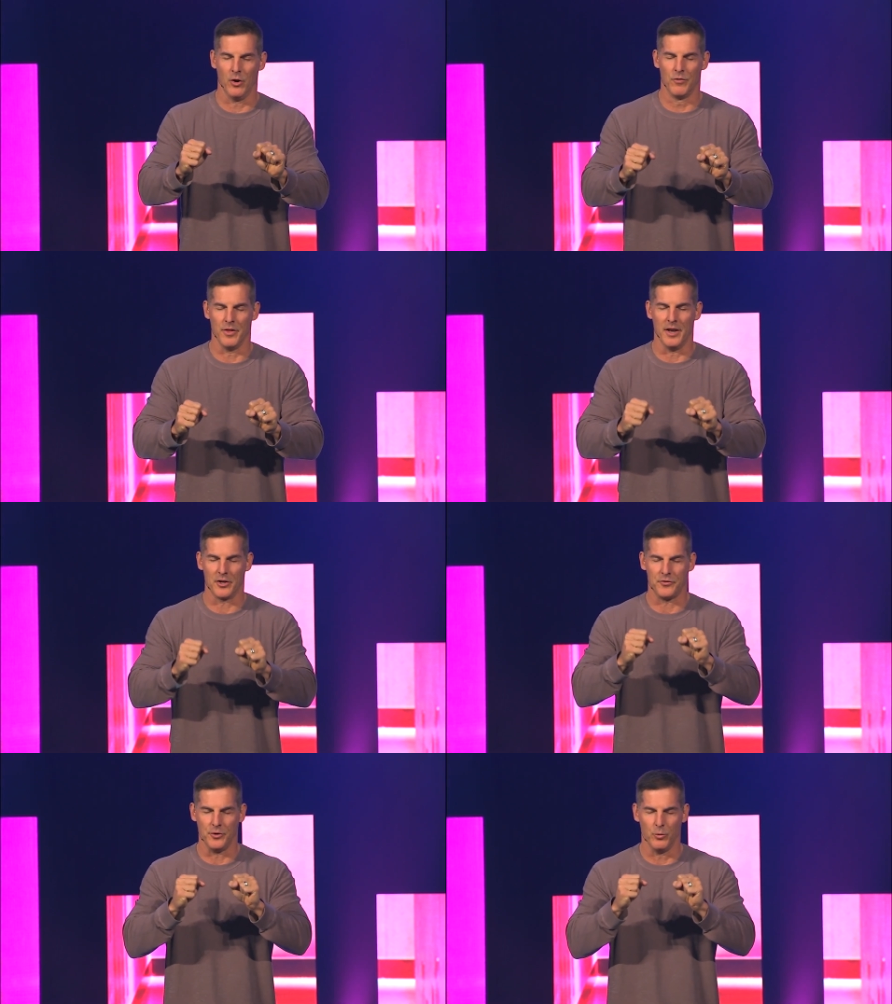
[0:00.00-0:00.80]
over the
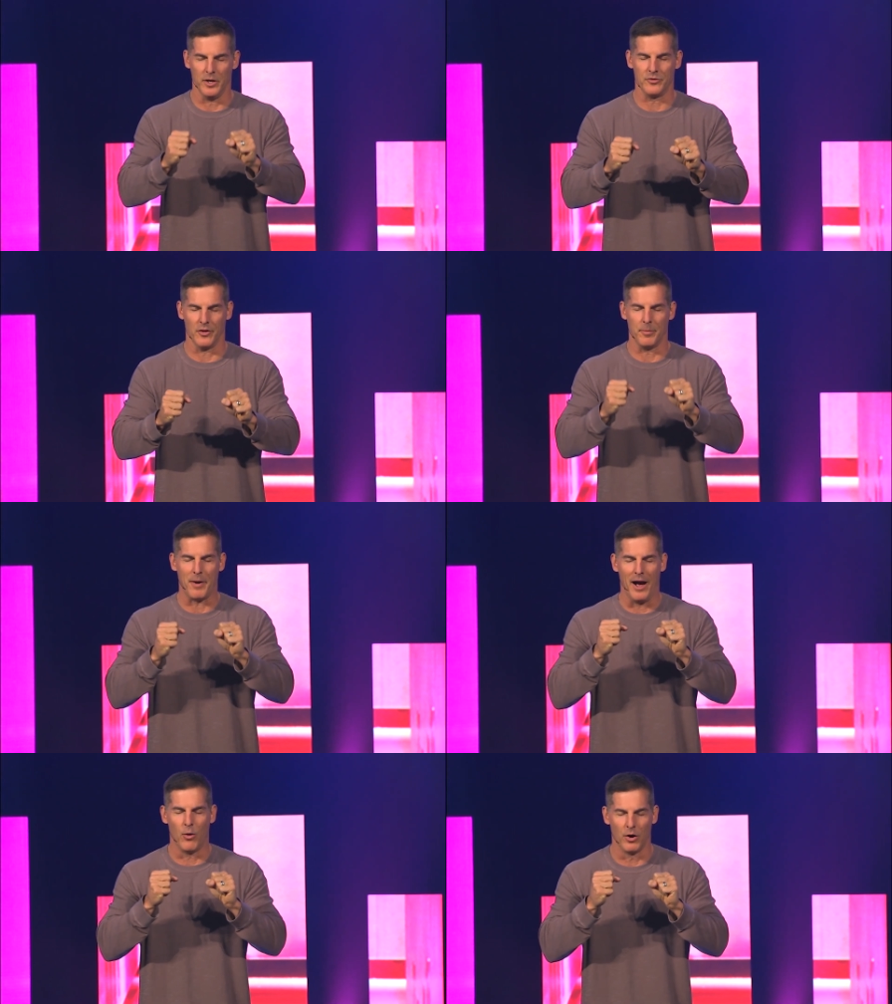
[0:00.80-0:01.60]
next few weeks that the
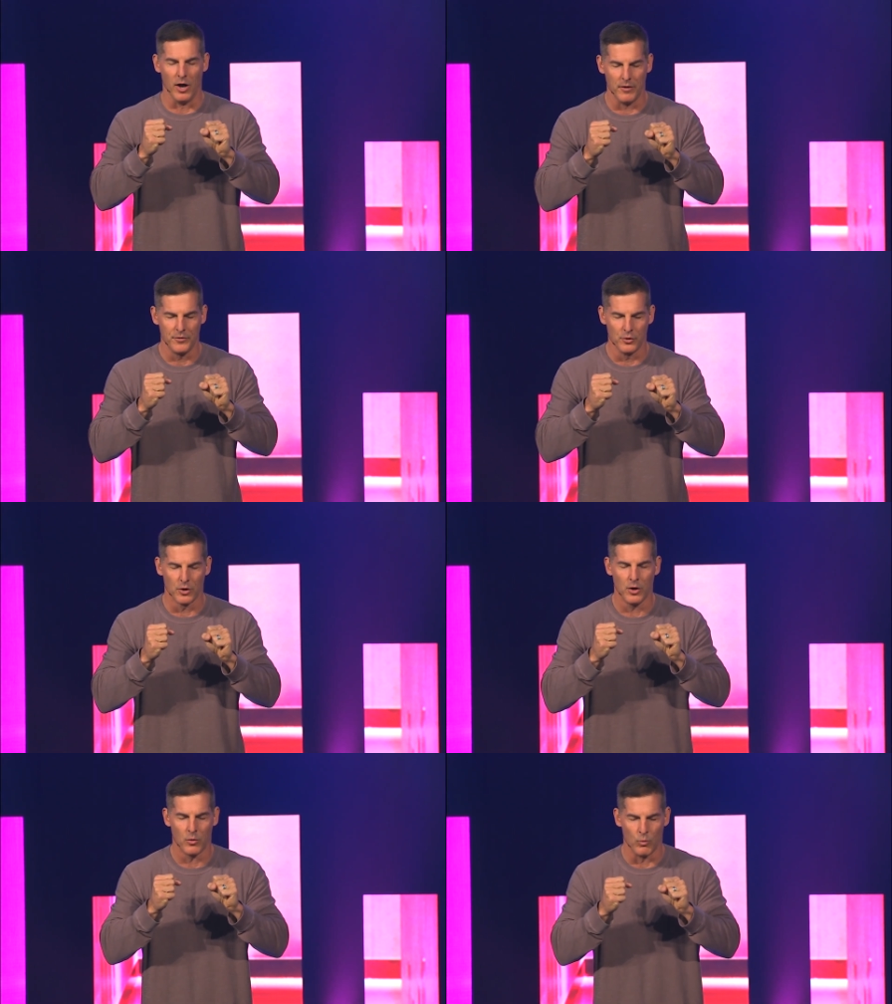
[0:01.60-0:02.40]
power of
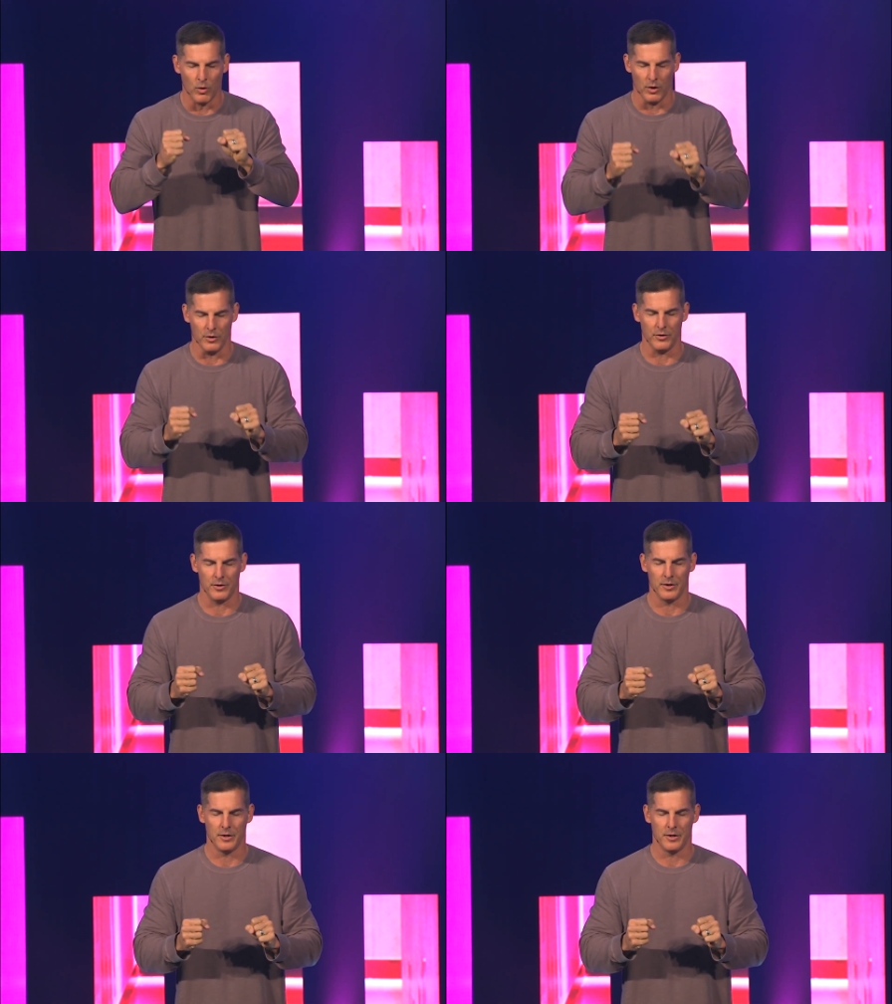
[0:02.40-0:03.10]
your word